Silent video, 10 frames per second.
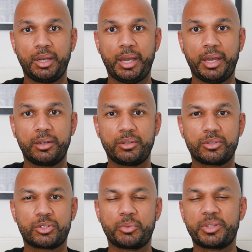And
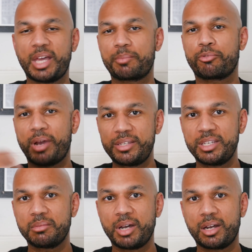so with that
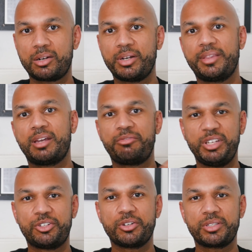pricing model and that
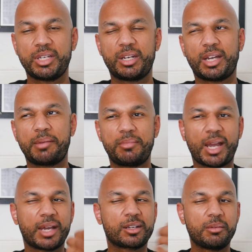feature set, I'm
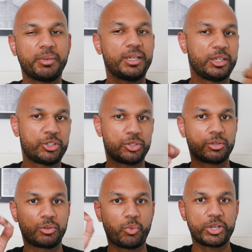not completely
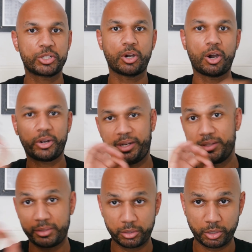sure which
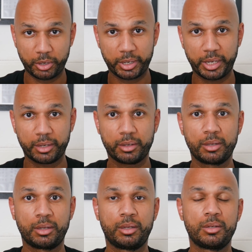audience they're targeting.
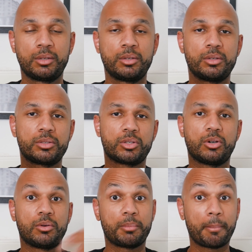
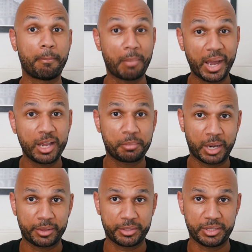So my
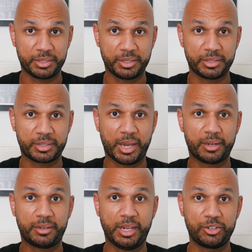hypothesis is
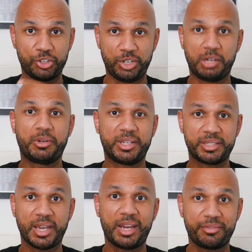that the engineering
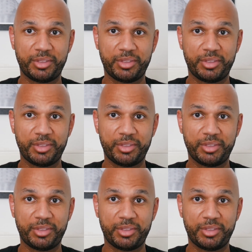side